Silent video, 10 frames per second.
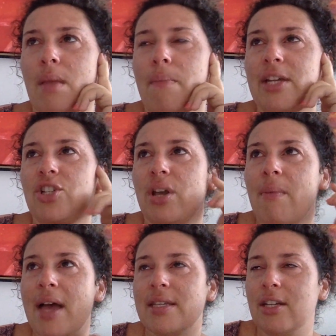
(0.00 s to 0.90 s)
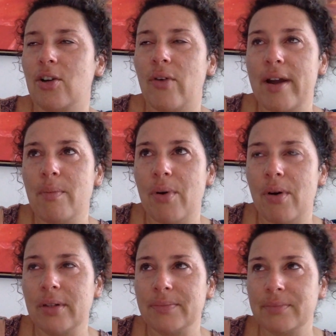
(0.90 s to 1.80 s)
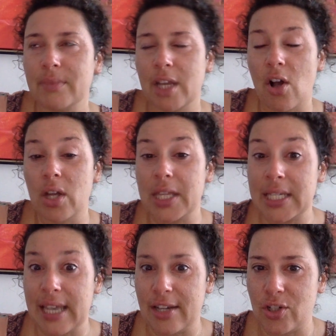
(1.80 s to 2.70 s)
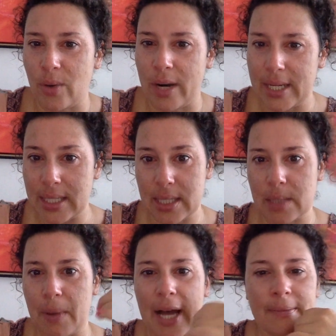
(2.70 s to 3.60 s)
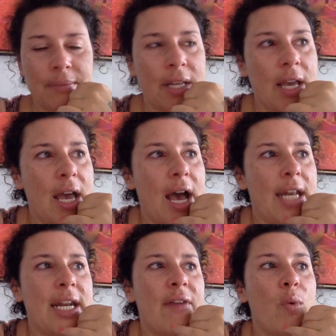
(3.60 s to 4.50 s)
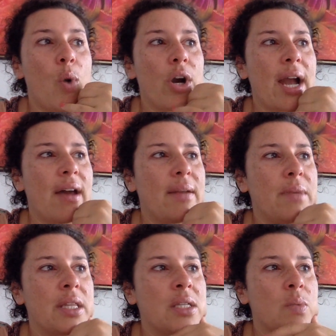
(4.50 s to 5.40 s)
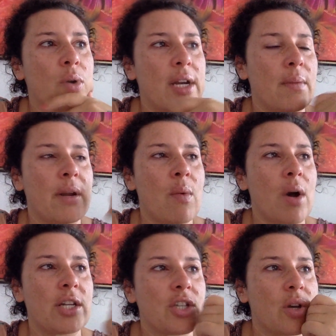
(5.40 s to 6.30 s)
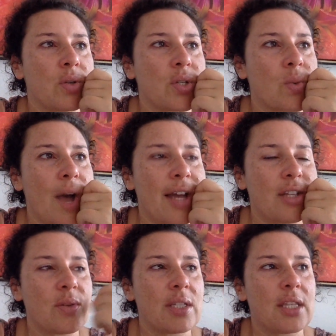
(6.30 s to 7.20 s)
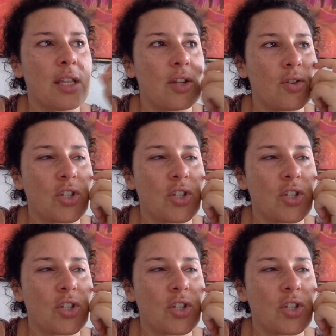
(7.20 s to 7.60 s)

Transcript: my gym has an incredible, they call it the sanctuary. It's the spa. I didn't have a workout in me this morning, but I wanted to go sweat. So I did the little